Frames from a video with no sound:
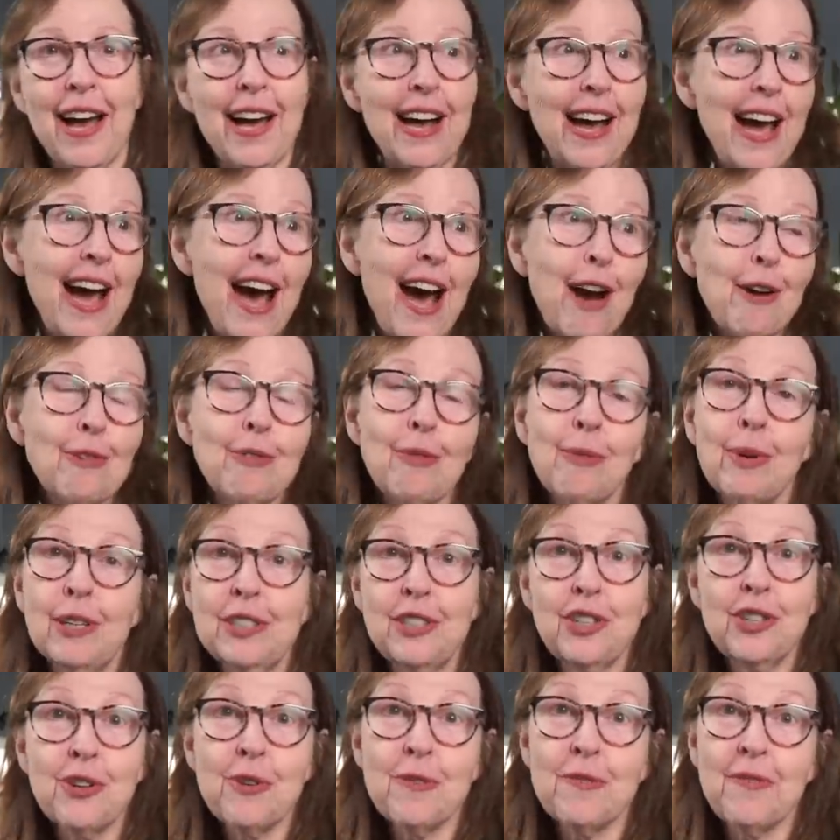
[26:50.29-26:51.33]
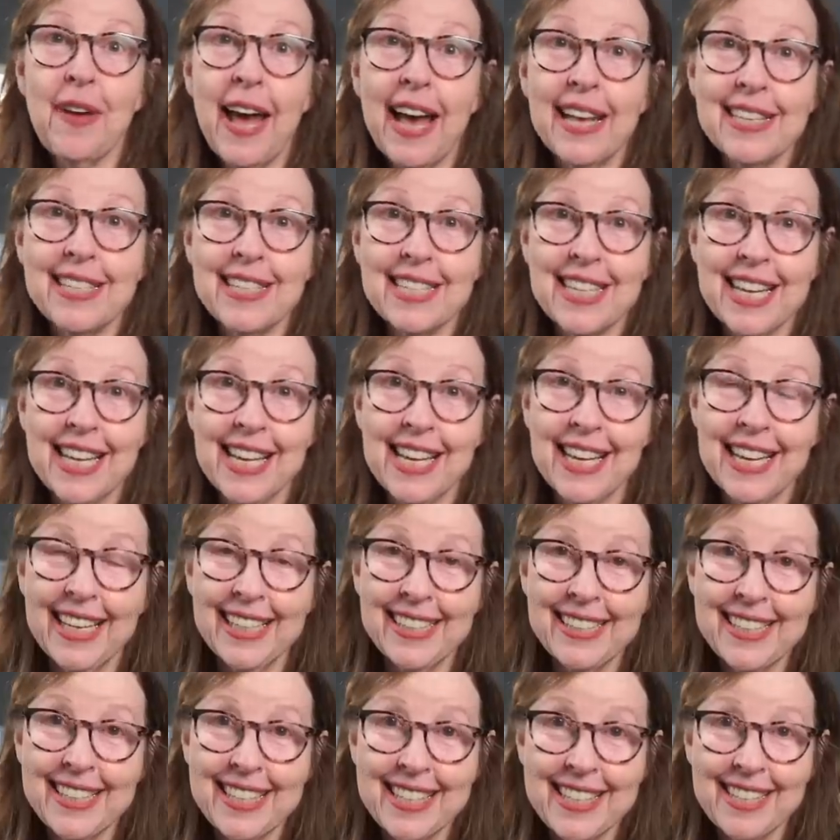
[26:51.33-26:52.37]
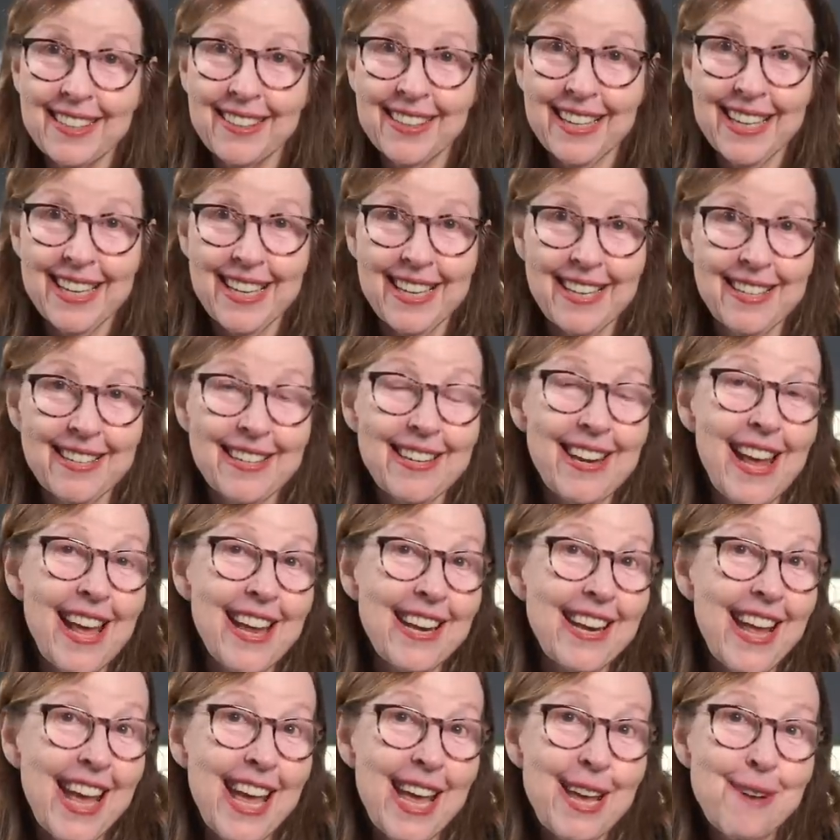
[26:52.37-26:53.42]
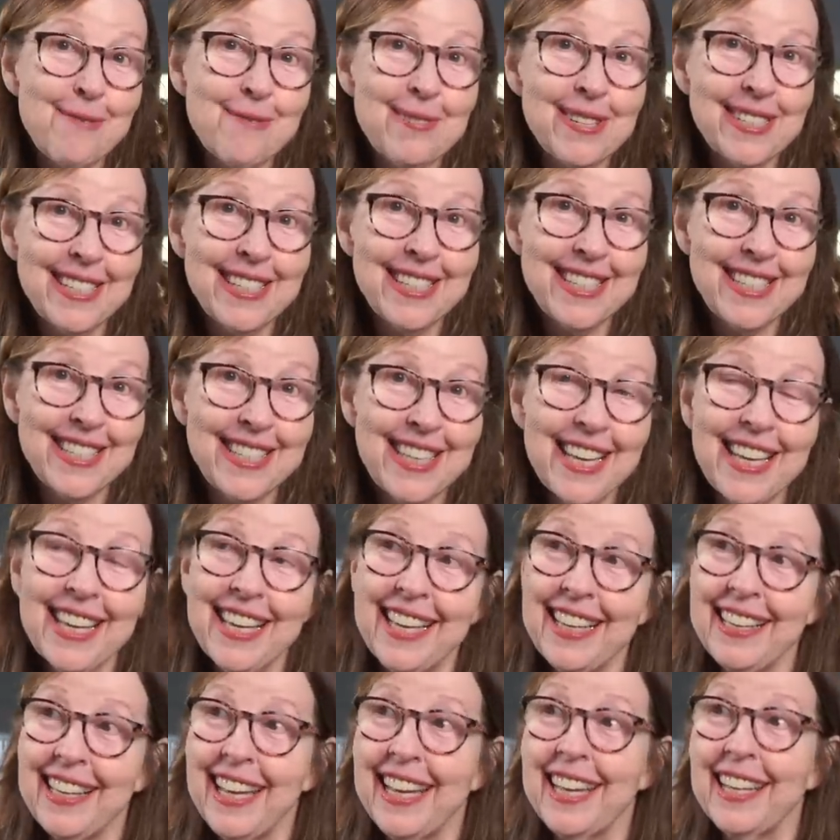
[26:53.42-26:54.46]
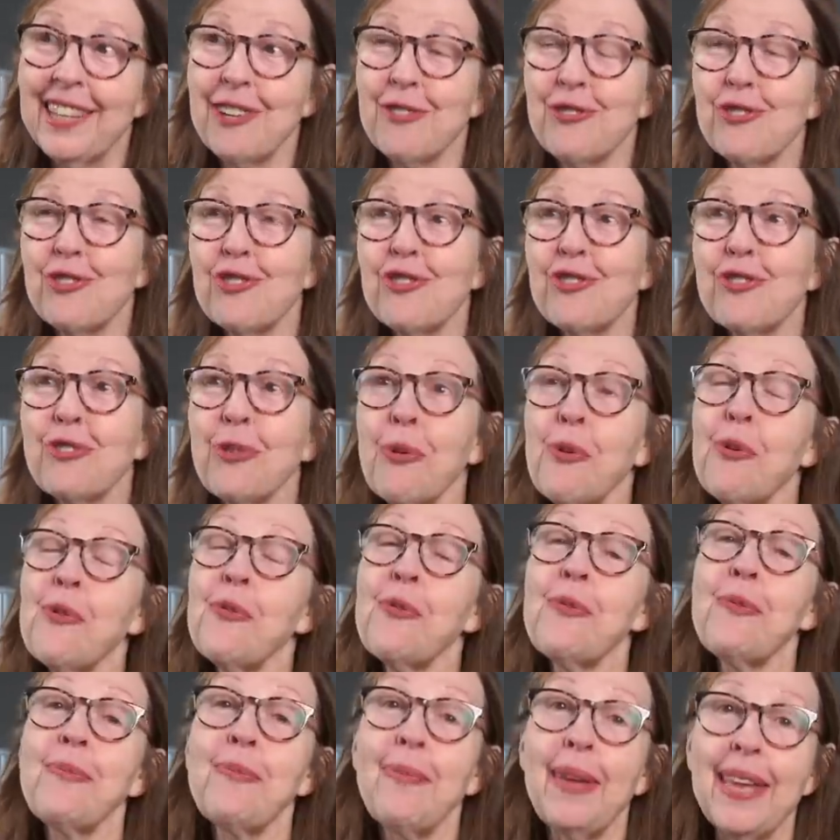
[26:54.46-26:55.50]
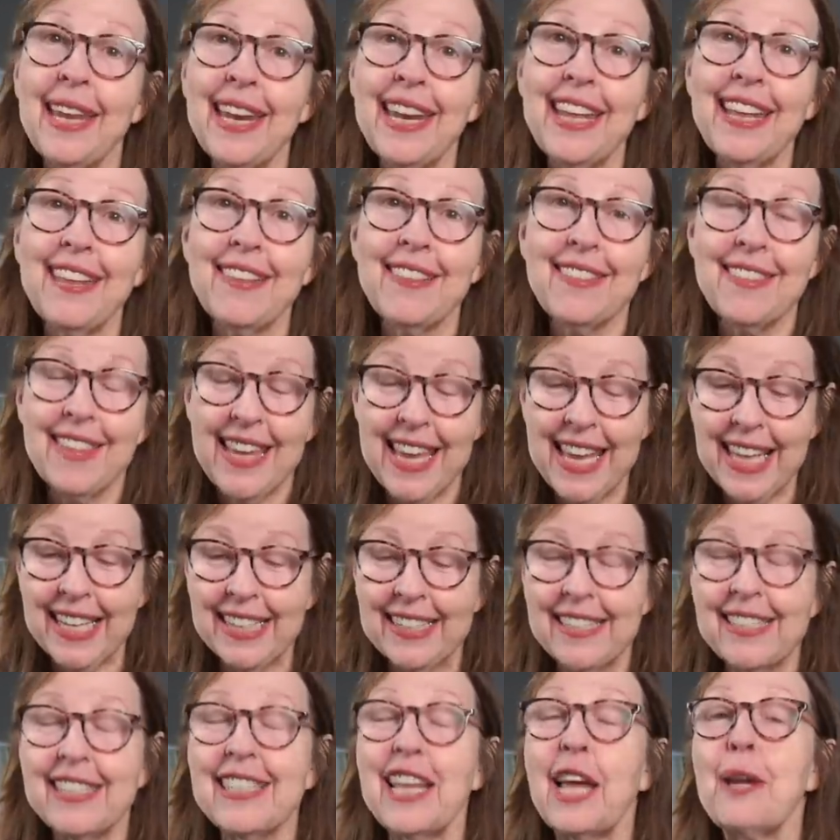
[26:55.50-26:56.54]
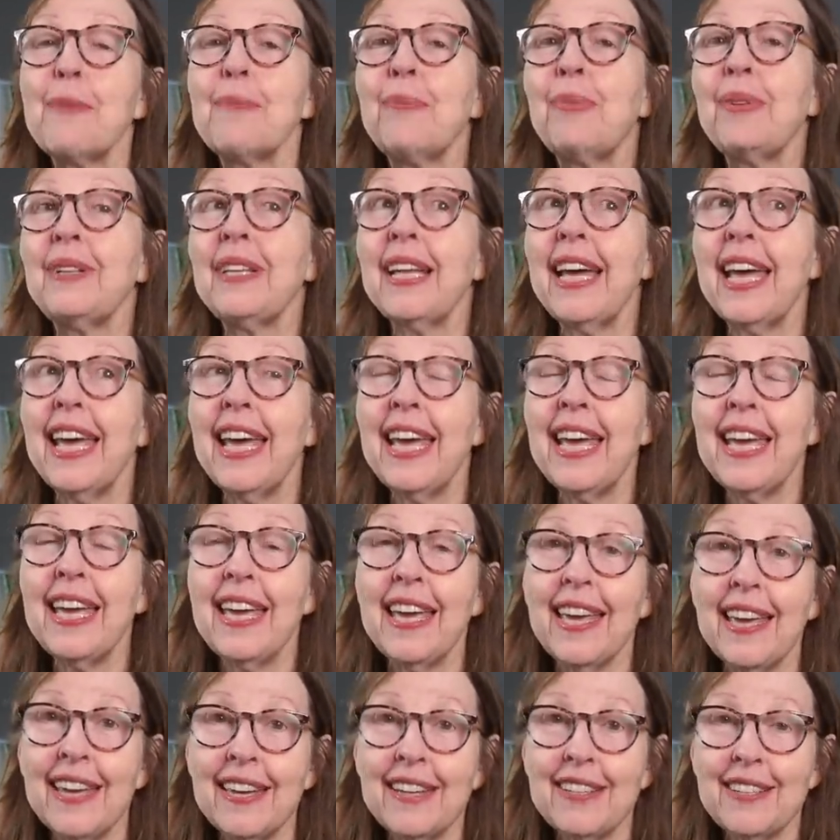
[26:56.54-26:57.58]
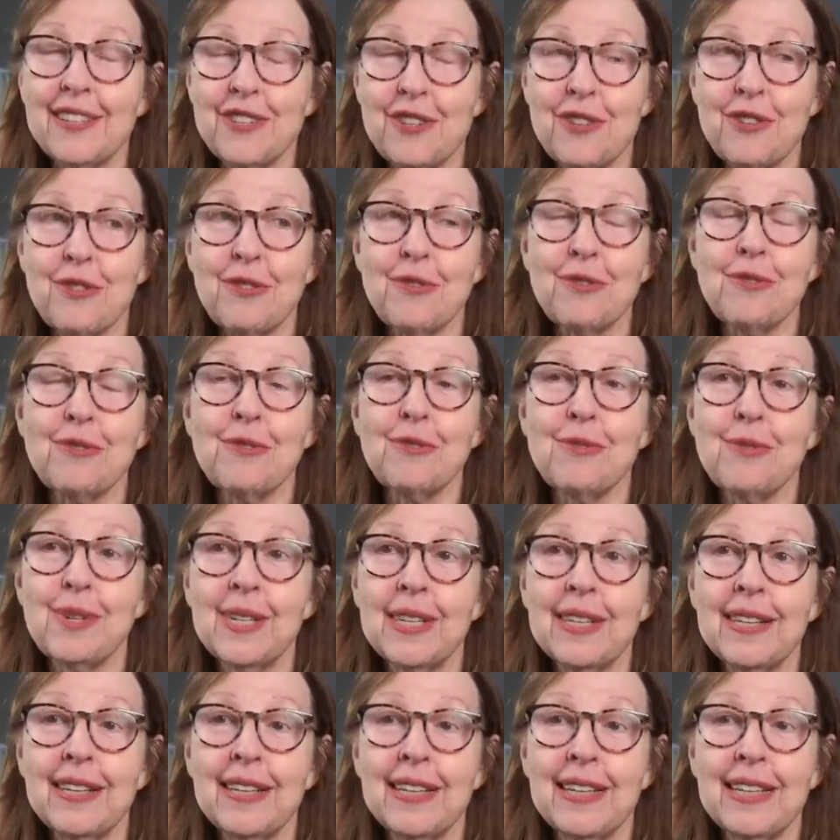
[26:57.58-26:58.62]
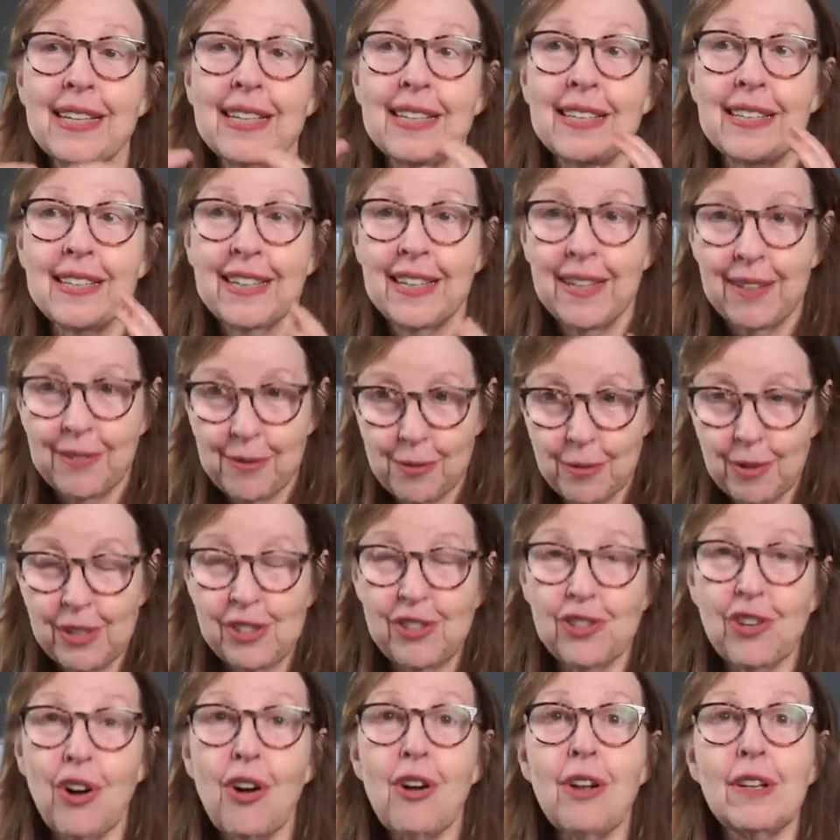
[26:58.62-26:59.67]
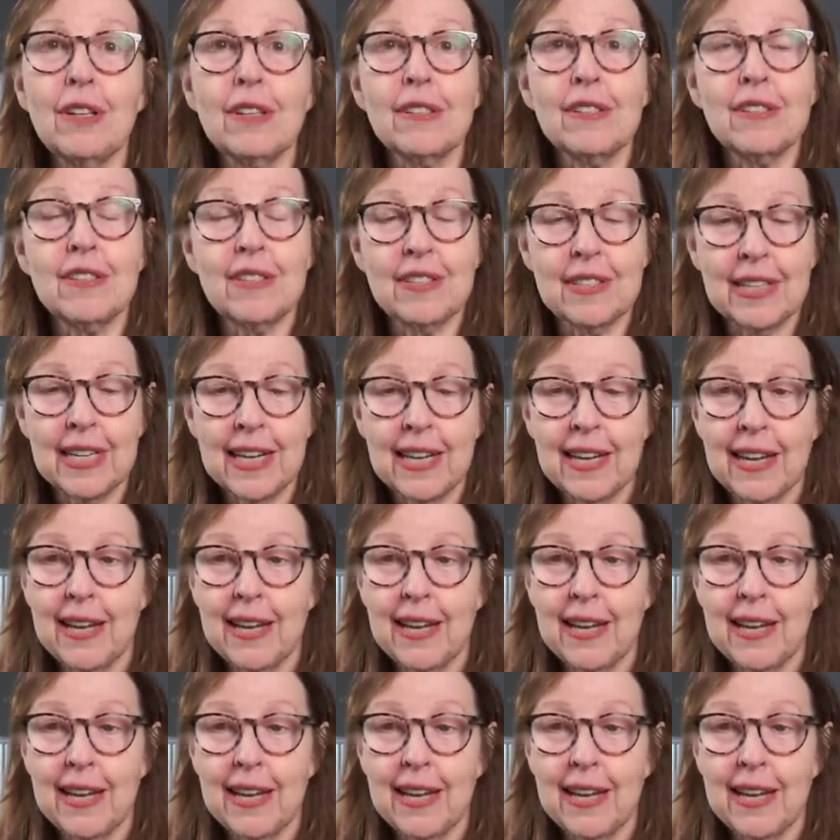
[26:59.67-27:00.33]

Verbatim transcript: how what's your fasting insulin and a1c like there's so many things that play into results